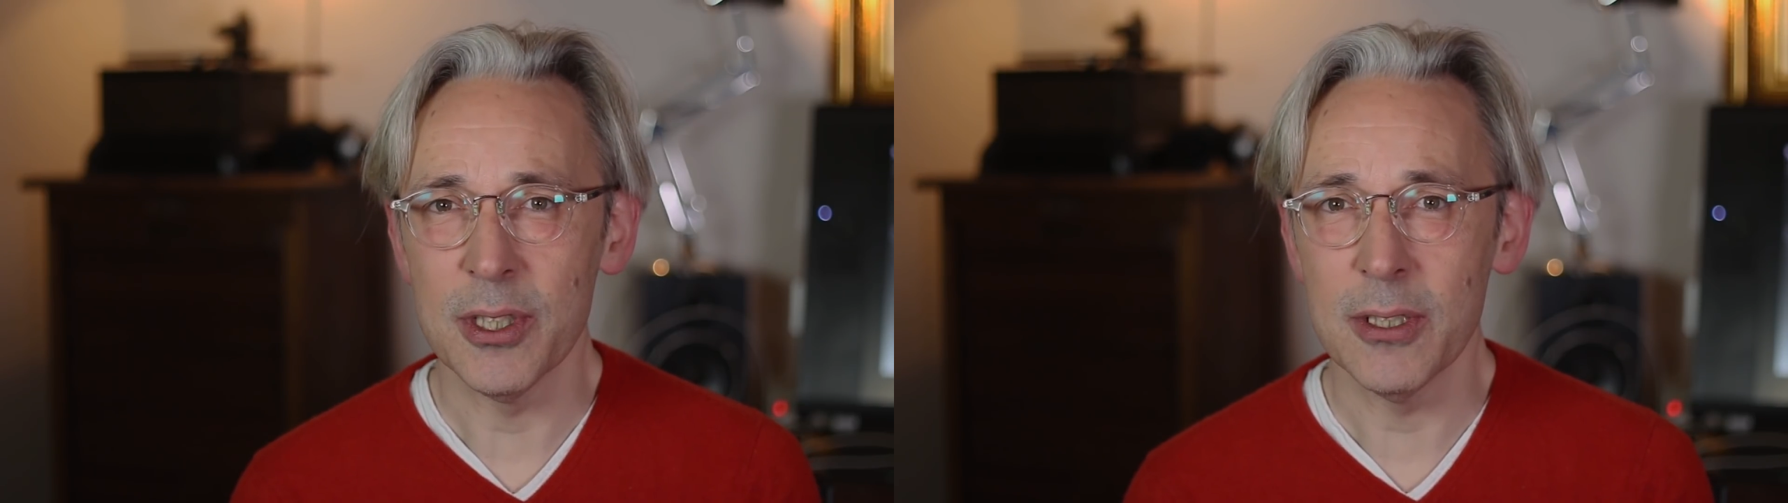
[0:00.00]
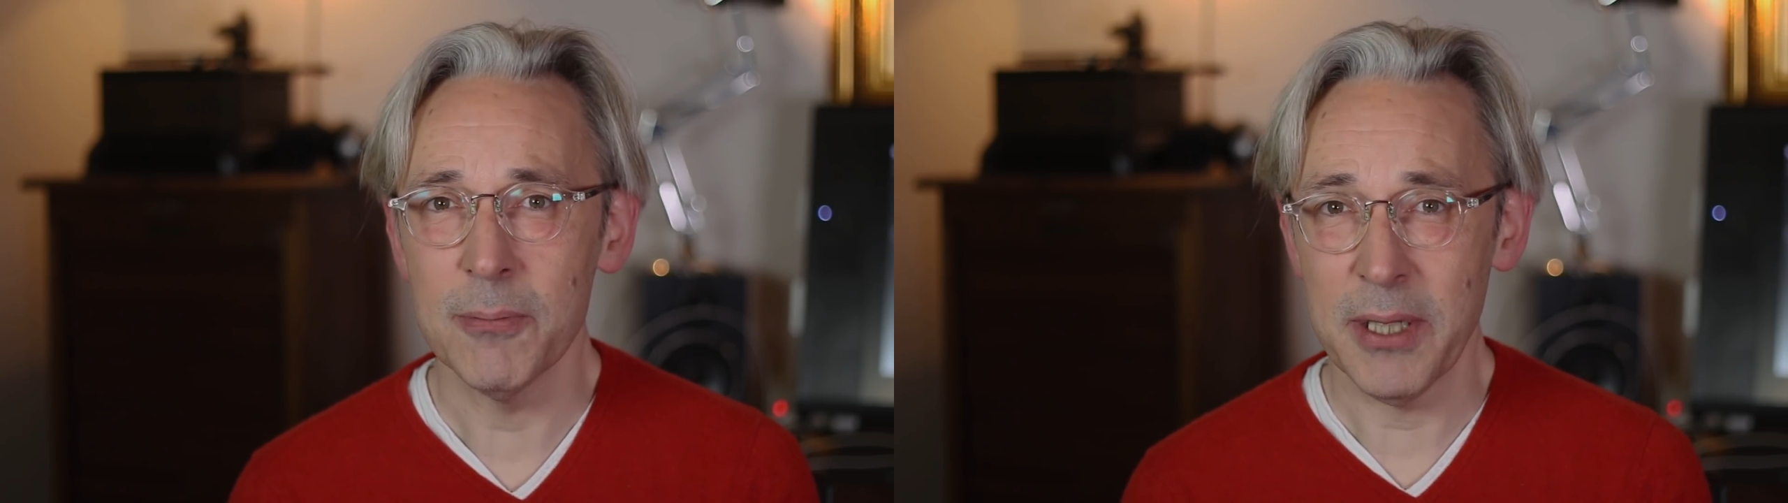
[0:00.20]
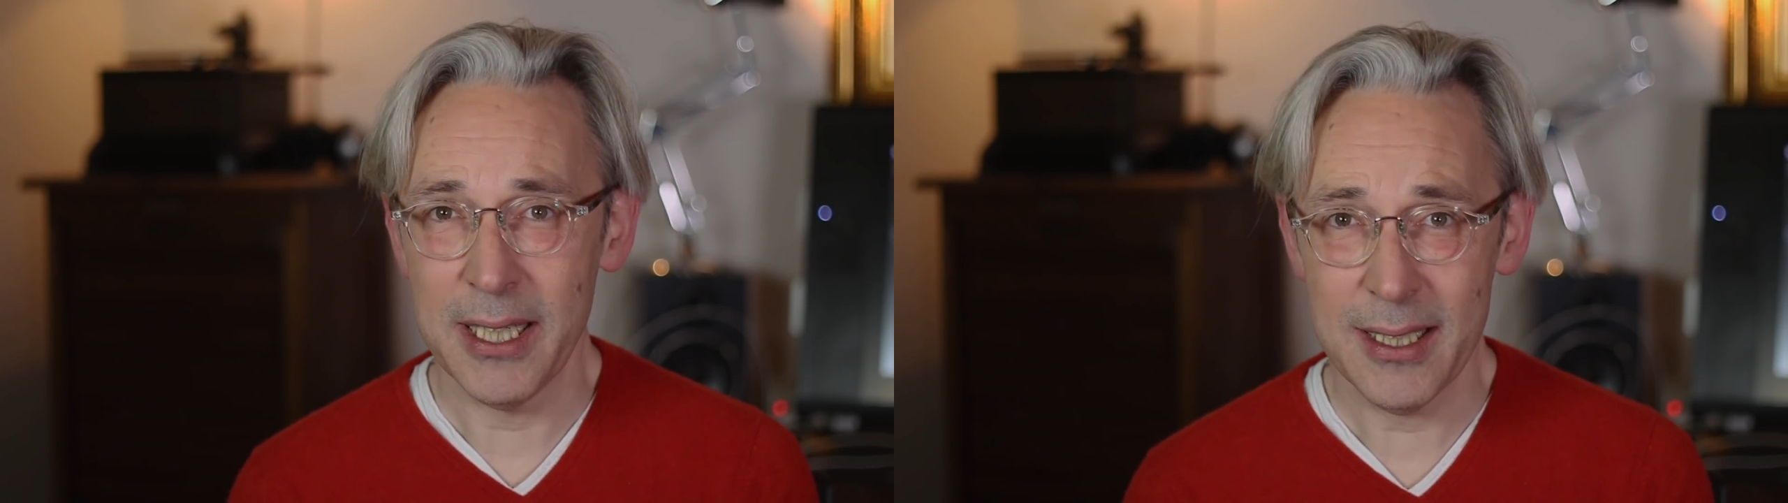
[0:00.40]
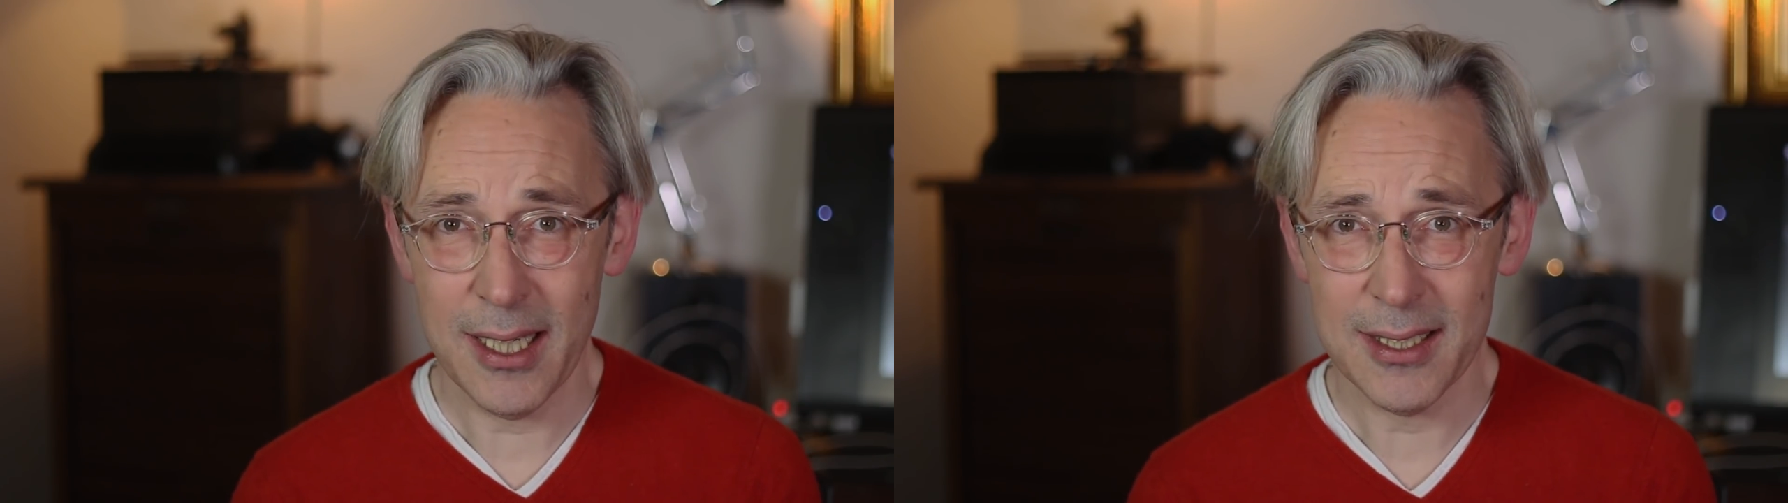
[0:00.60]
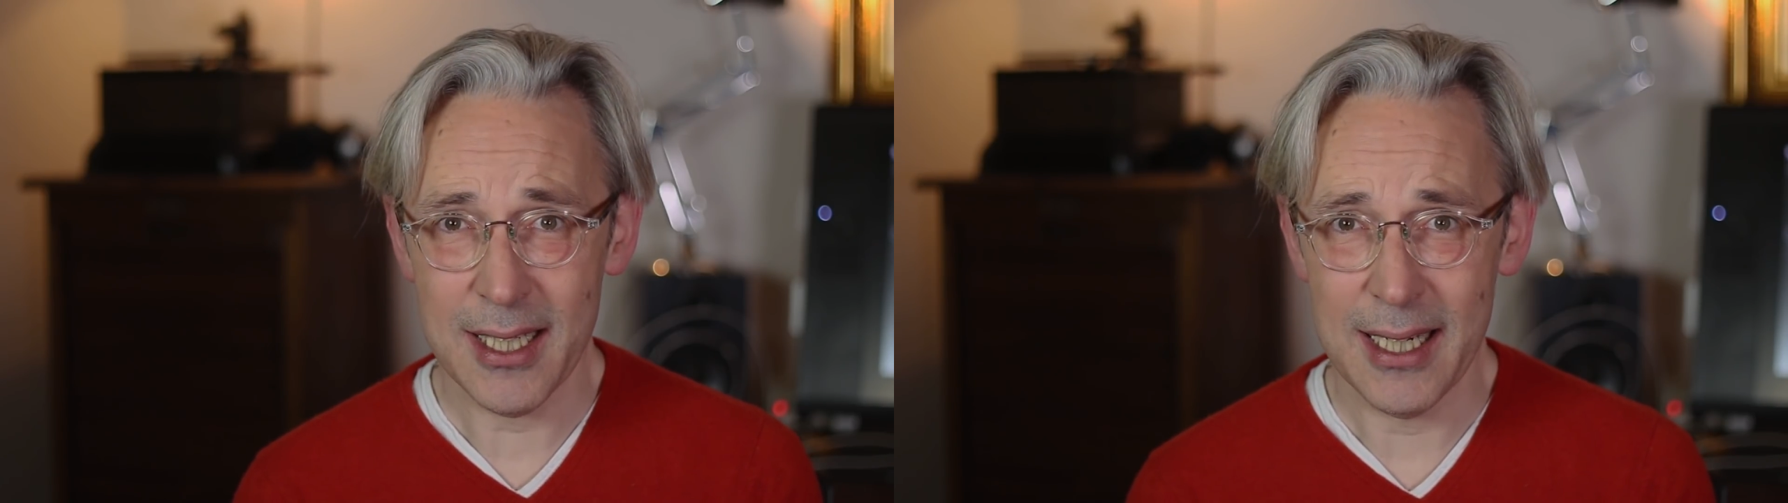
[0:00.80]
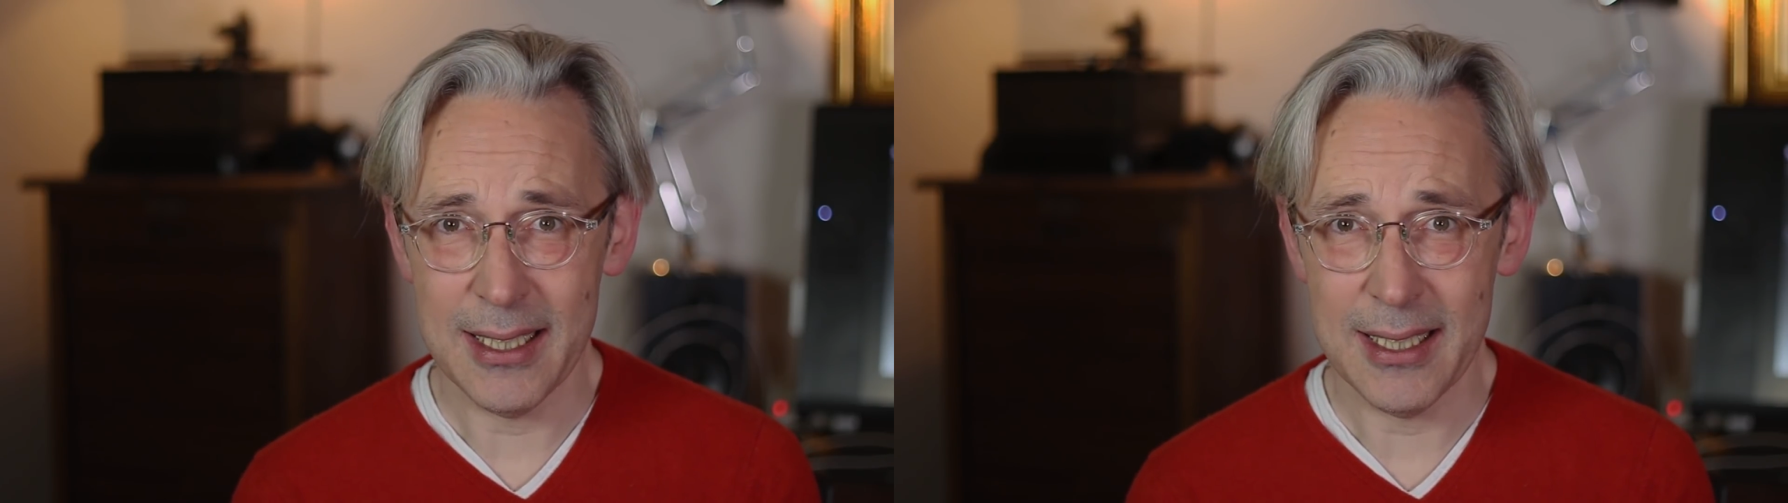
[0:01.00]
the paintings I